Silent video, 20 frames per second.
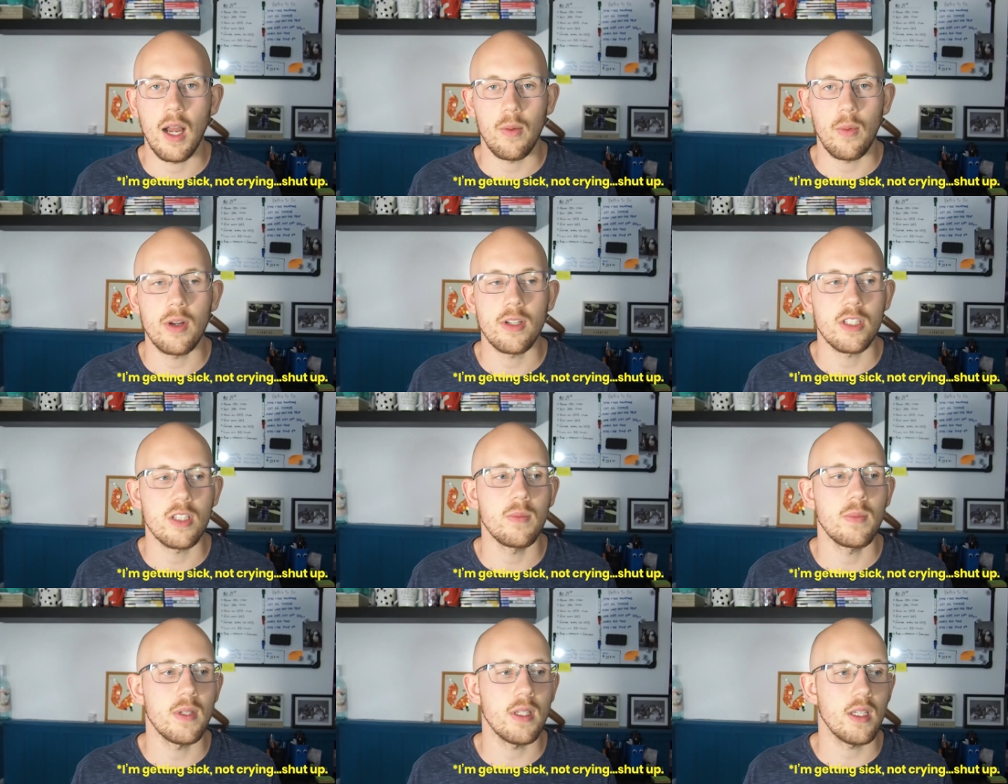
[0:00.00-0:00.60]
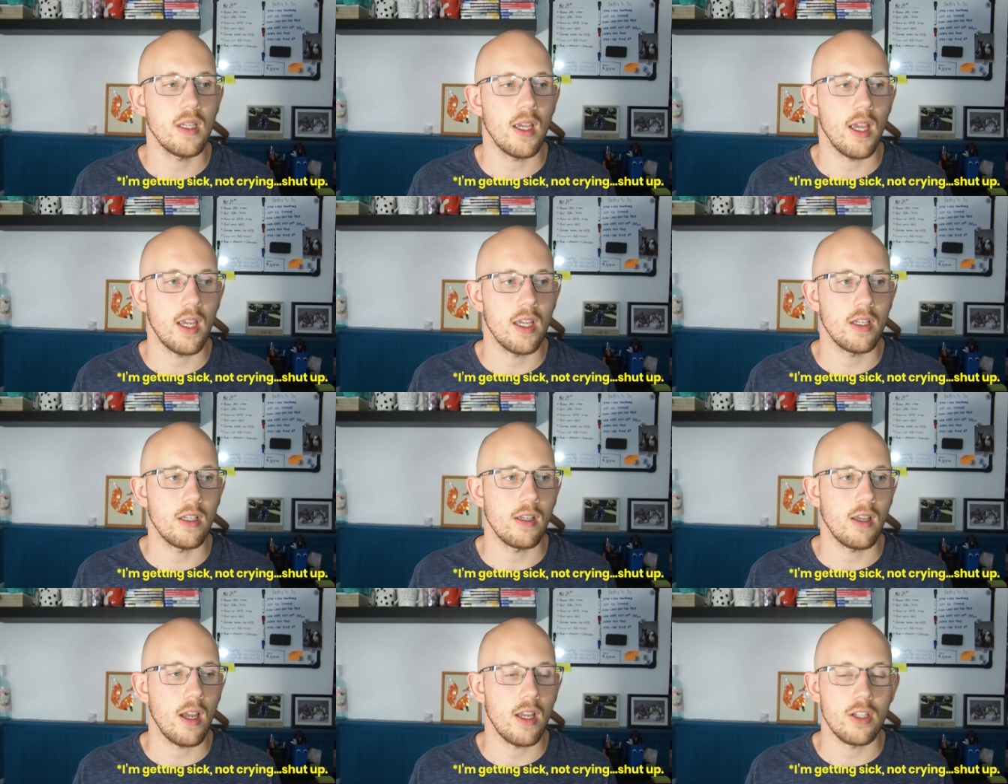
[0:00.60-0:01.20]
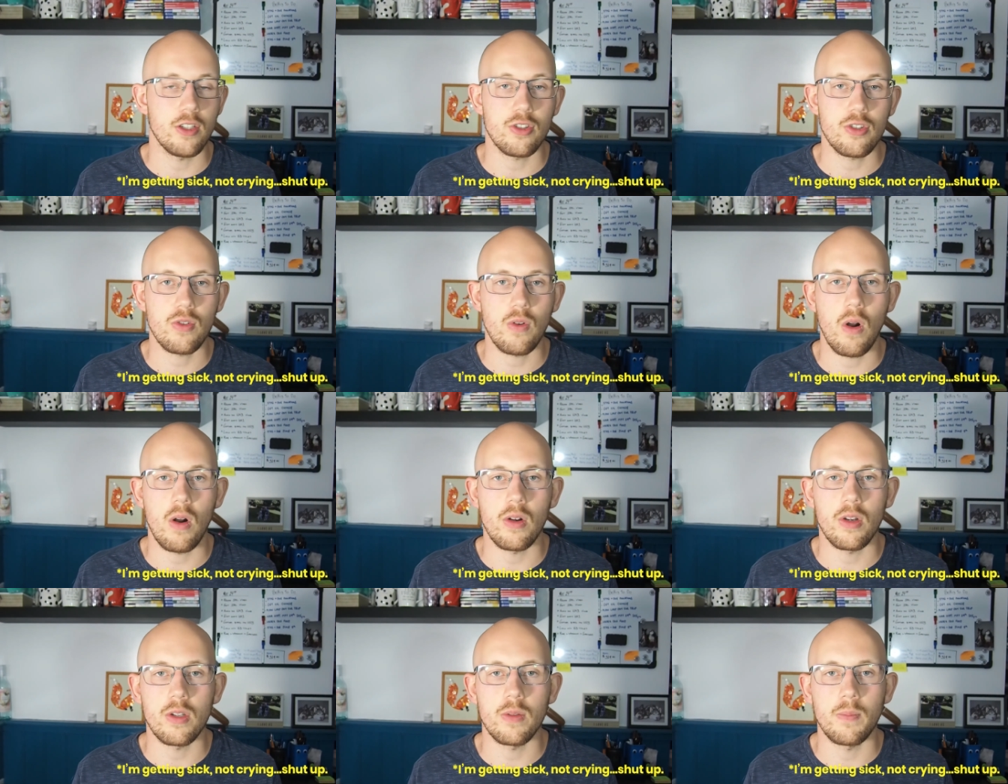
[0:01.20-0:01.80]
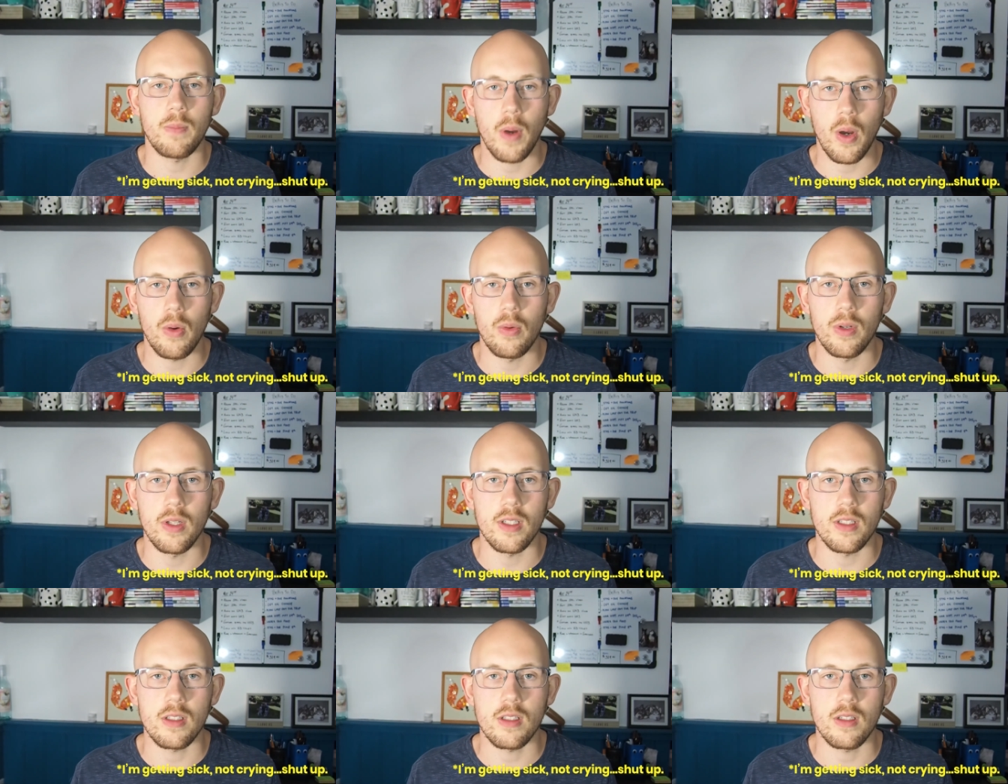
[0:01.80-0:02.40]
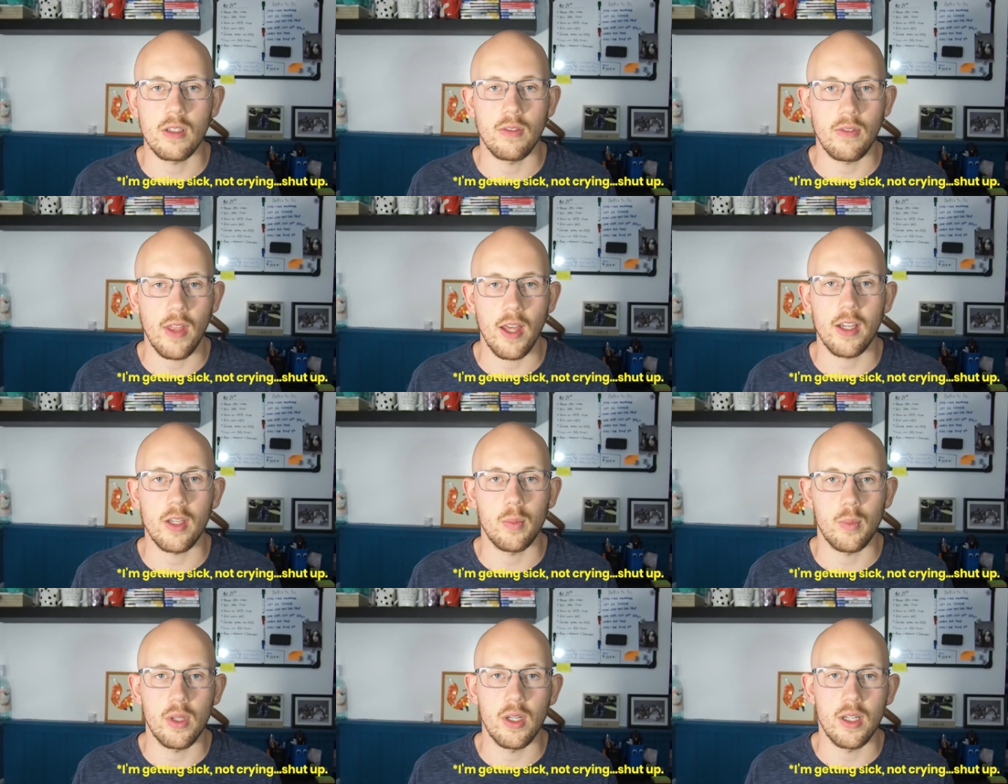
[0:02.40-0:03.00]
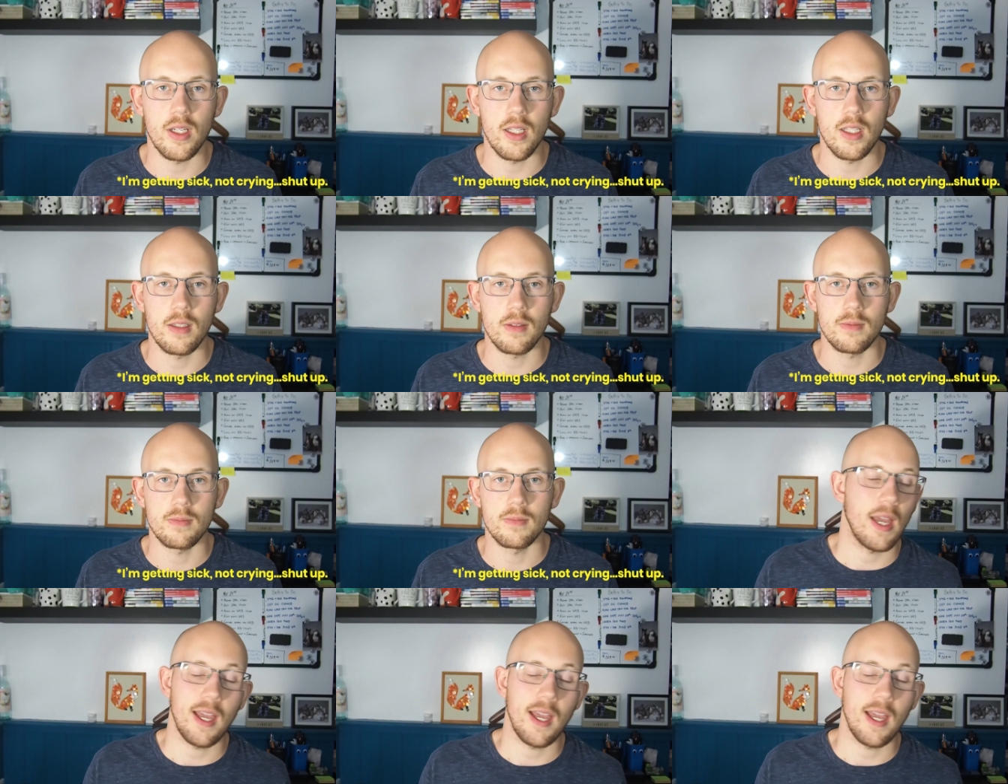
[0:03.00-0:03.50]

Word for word: I want to be a, a strong component of that community.